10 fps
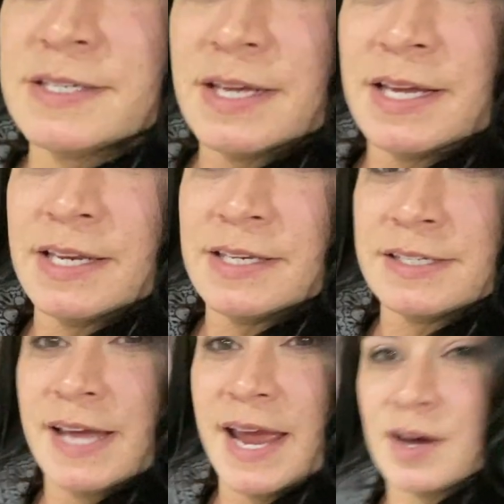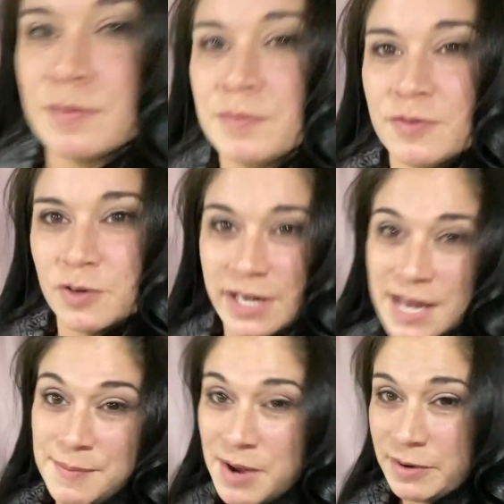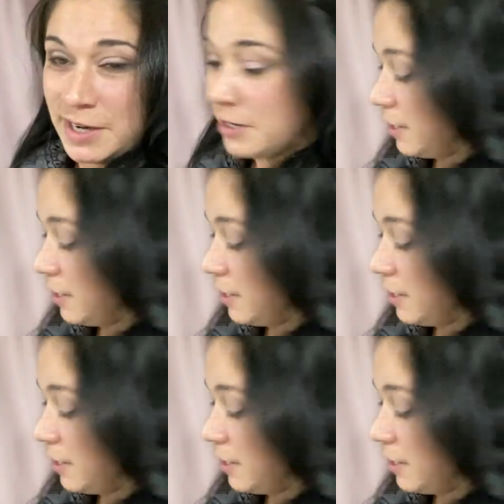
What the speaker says: in town before I came out here,